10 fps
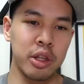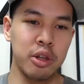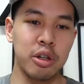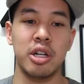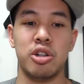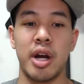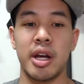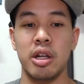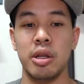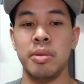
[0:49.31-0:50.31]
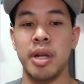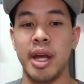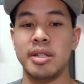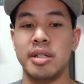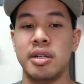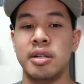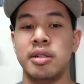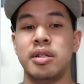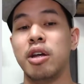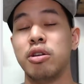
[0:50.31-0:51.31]
You can track unlimited
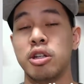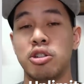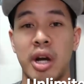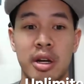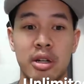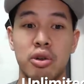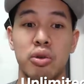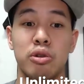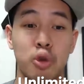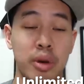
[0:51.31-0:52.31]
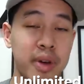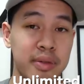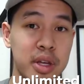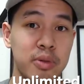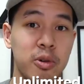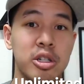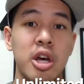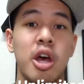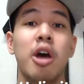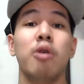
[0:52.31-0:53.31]
ASINs, you can track a total of 25 keywords,
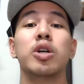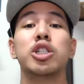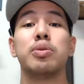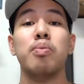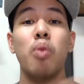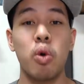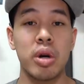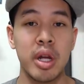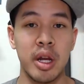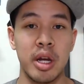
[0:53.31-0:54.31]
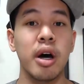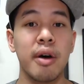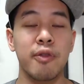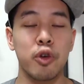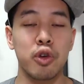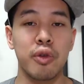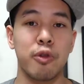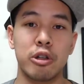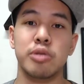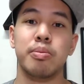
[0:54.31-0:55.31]
which is more than enough for your
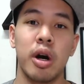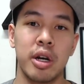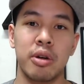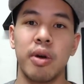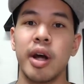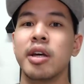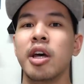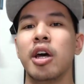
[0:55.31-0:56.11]
first product, right?